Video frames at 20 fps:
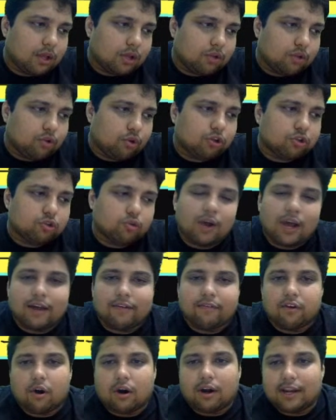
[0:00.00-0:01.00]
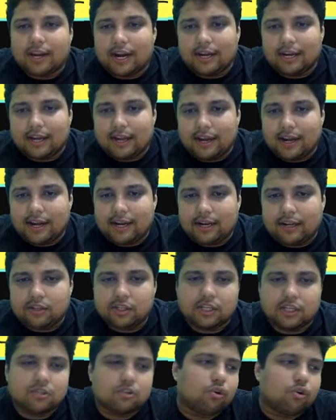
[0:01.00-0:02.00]
Those who have not yet done it,
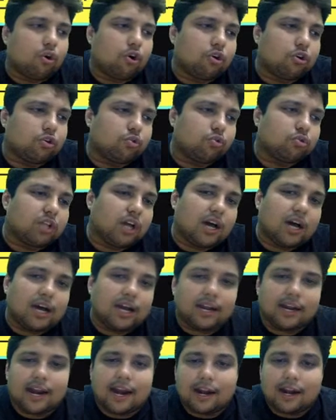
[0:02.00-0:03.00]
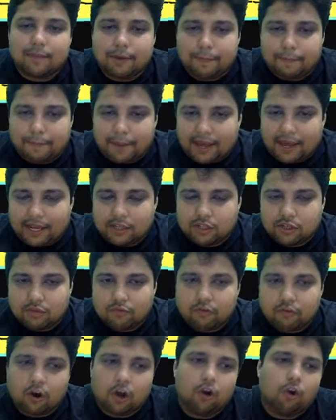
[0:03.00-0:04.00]
just go to the Unacademy page,
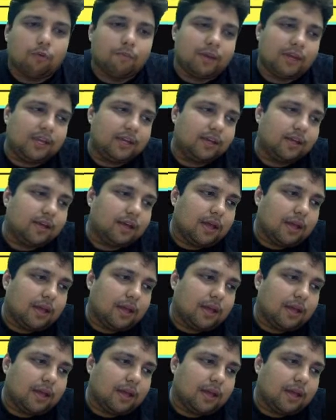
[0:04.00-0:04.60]
follow me,